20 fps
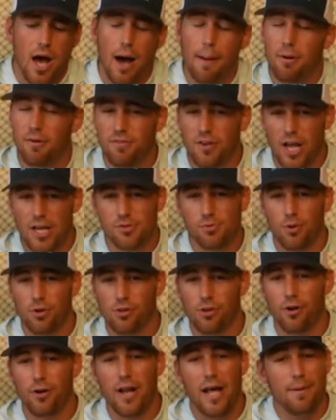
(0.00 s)
Uh, but if you guys want to
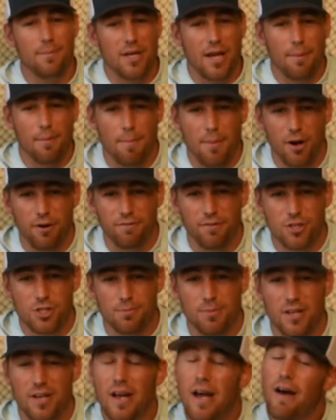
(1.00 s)
learn how to become a better
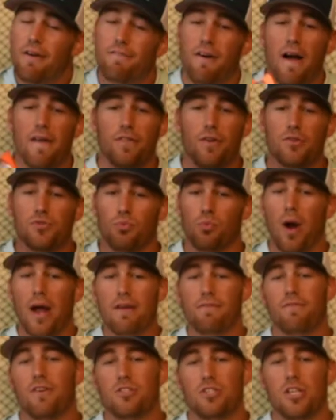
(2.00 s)
fisherman, find those
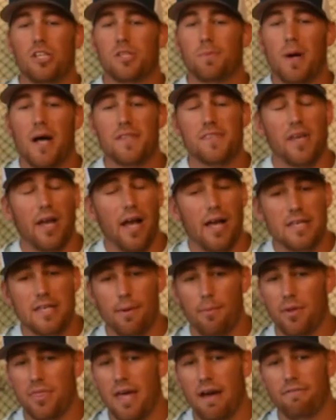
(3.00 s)
right fishing spots like I did
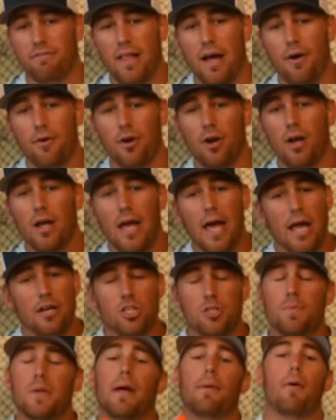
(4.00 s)
with that flounder, and
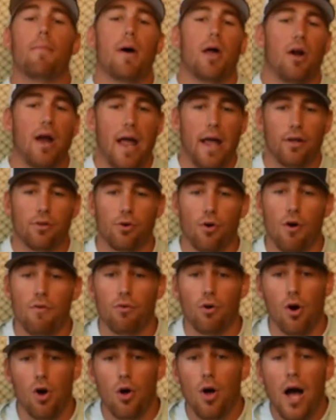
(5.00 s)
just become a better angler
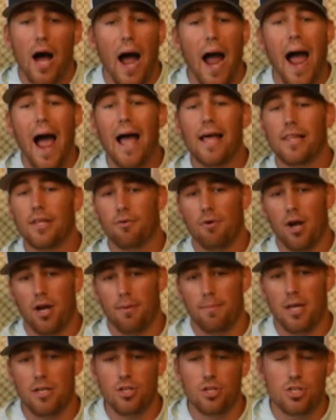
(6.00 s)
overall. I highly
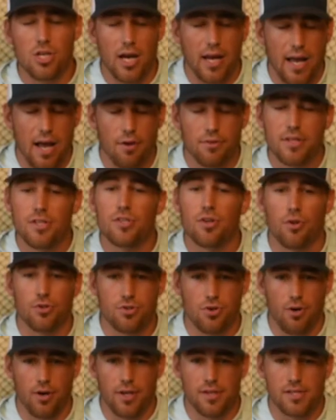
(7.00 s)
recommend you check out the Salt
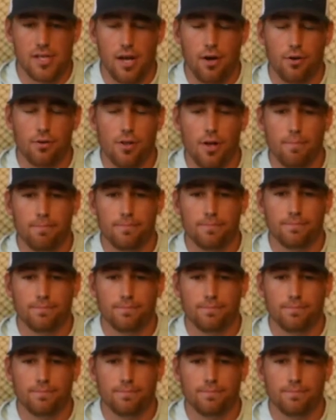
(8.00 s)
Strong Insider Club.